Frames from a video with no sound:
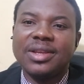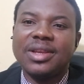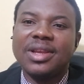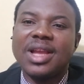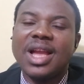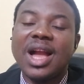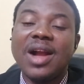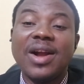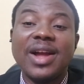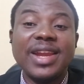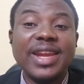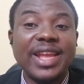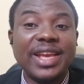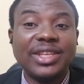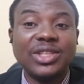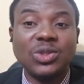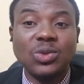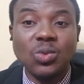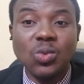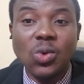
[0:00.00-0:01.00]
our
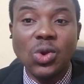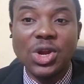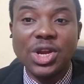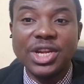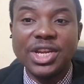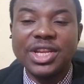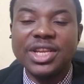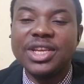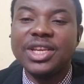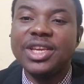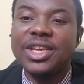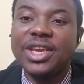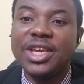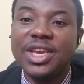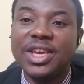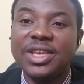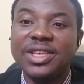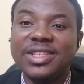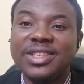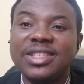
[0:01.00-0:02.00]
next word
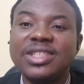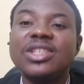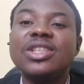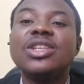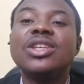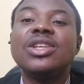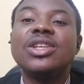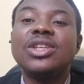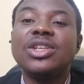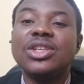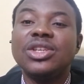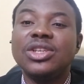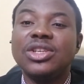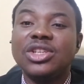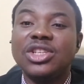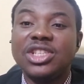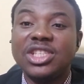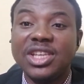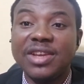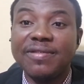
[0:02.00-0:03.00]
is
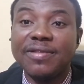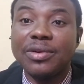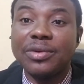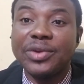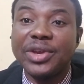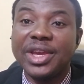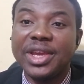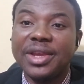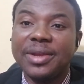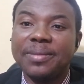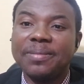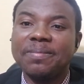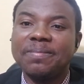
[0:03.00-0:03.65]
chivalry.